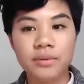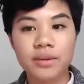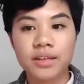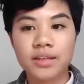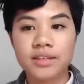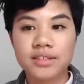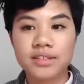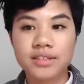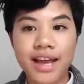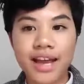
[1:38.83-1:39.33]

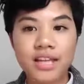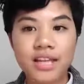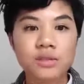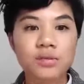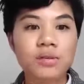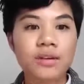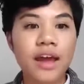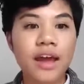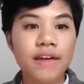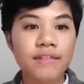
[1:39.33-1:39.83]
because that's
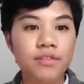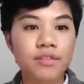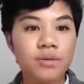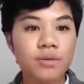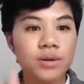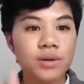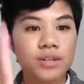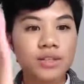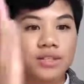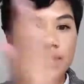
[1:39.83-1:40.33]
what
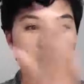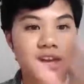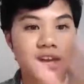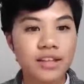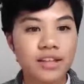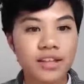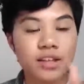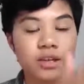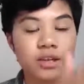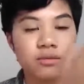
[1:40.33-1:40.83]
everyone said
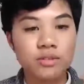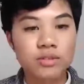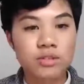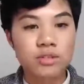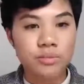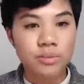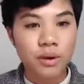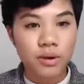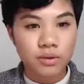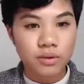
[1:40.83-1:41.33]
that you were
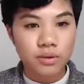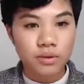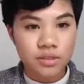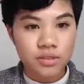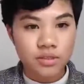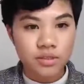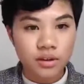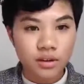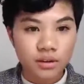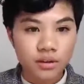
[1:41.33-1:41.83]
supposed to
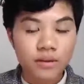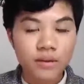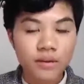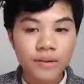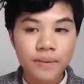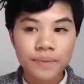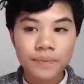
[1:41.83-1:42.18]
do.